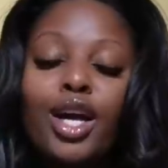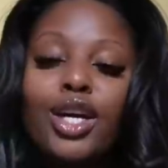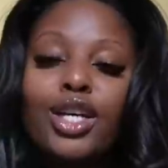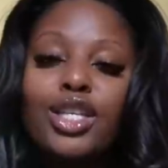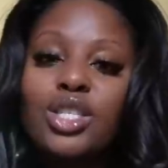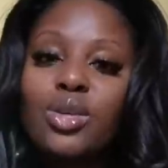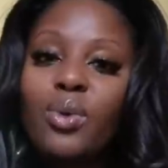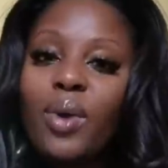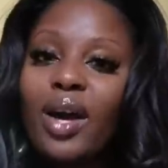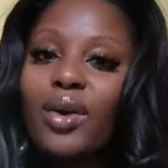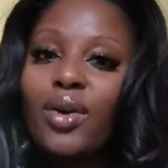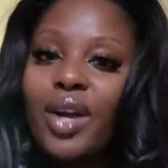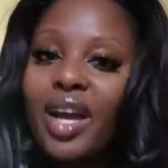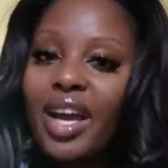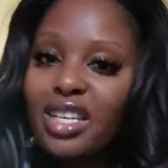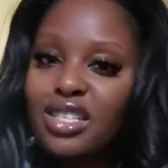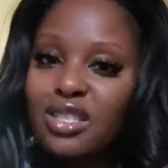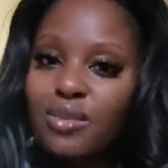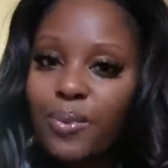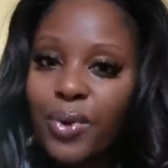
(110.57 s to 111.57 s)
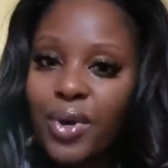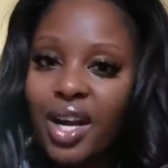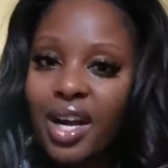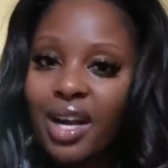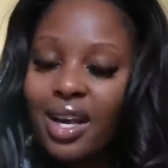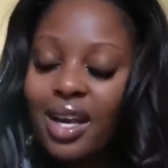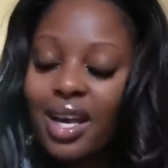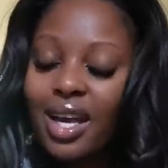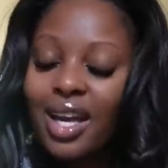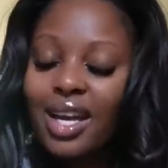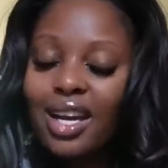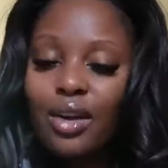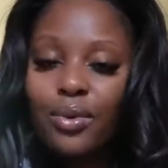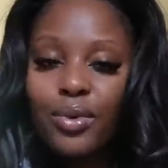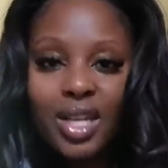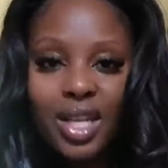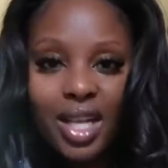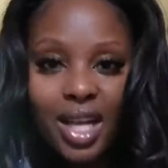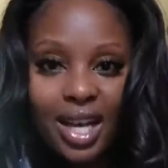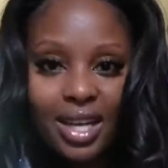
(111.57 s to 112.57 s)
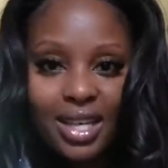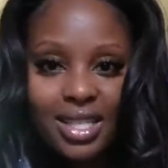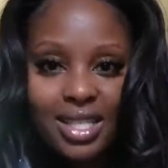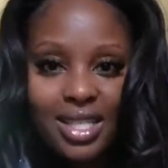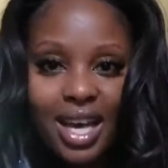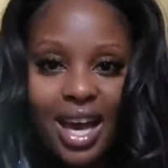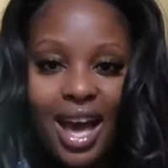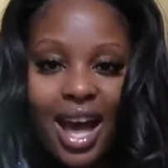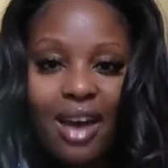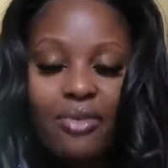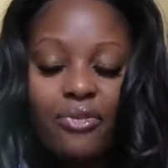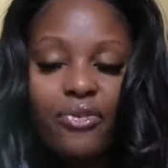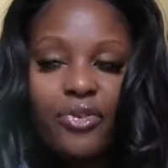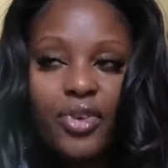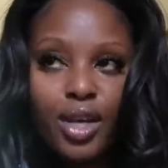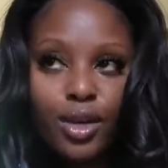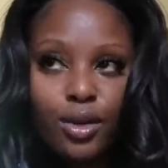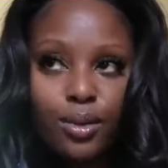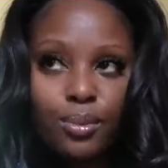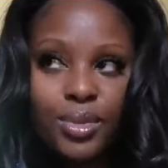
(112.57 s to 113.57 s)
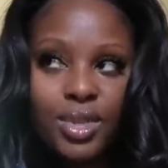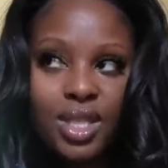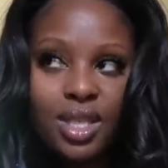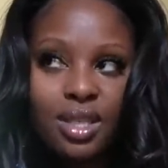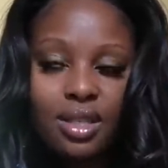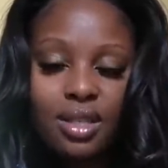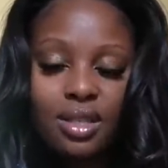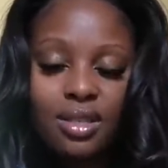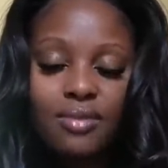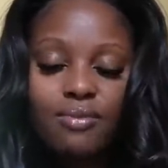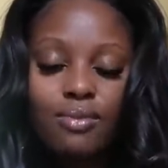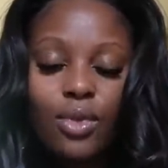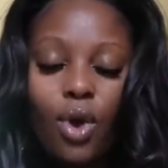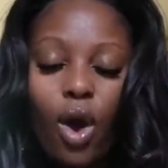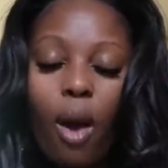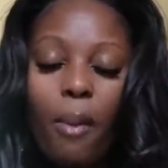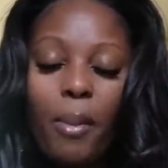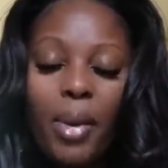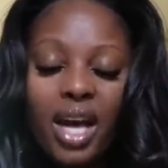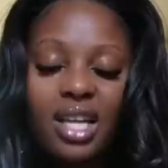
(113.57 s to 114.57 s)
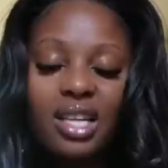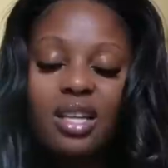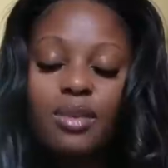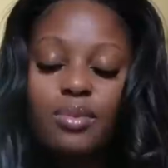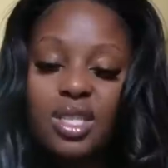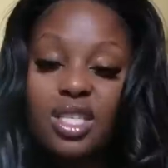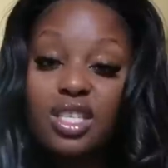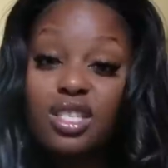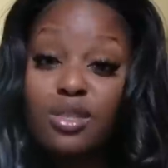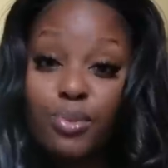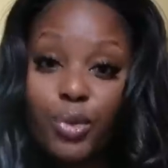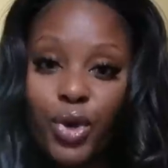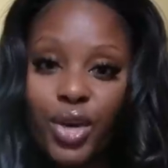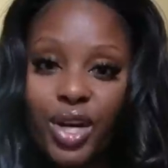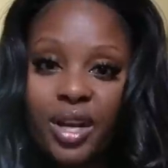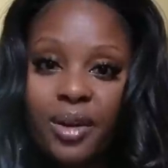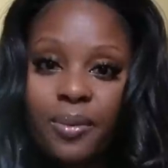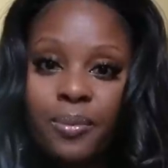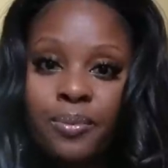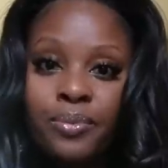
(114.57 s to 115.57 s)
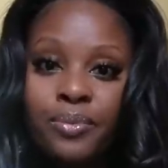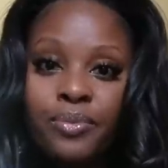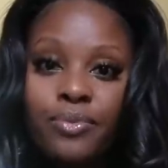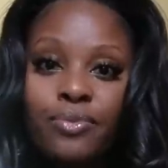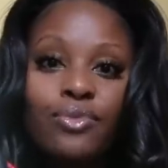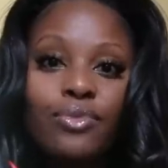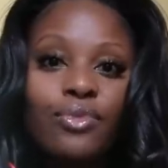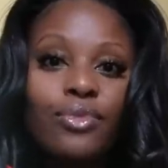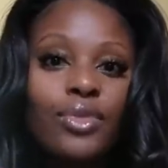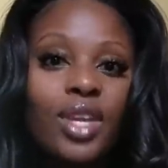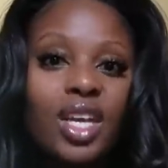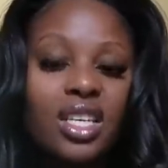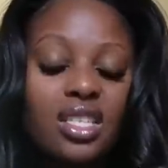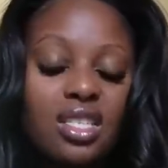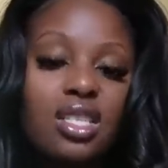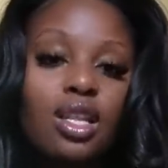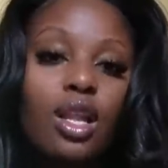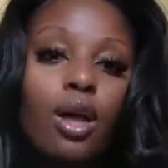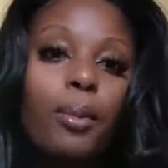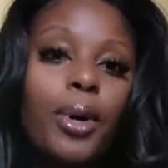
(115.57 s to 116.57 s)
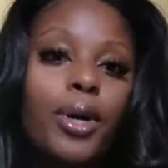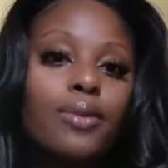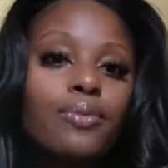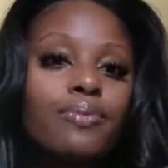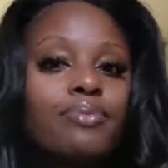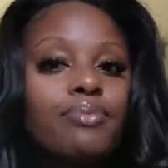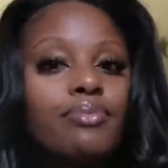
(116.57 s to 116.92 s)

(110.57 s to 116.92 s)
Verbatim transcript: So I go to export and I realize that I filmed all my clips this morning in slow-mo.